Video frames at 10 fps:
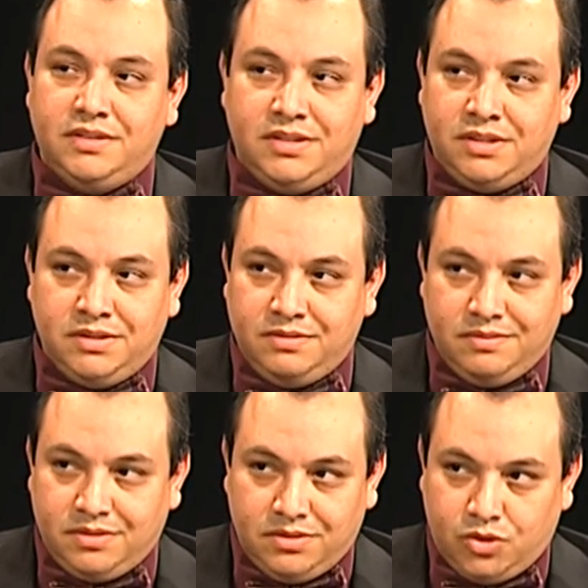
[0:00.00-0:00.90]
to
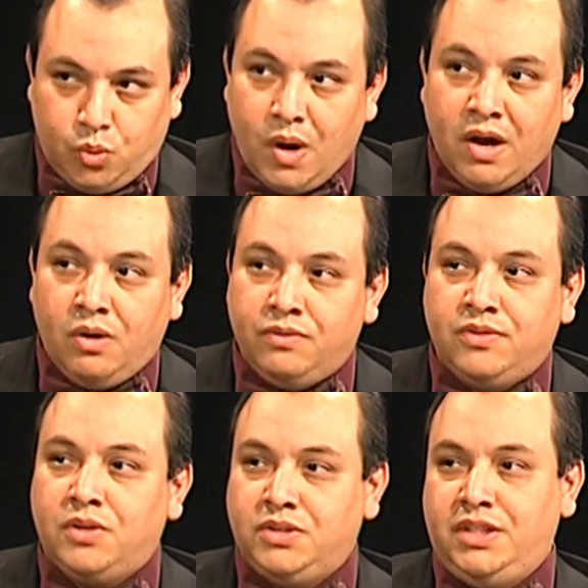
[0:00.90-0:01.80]
12,
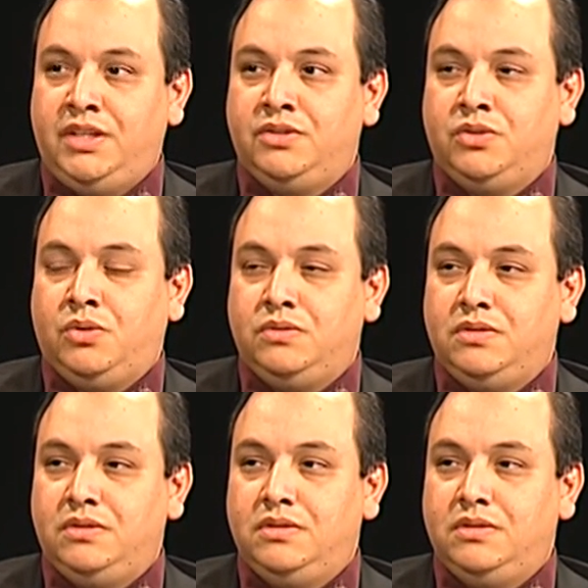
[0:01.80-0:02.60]
13 years old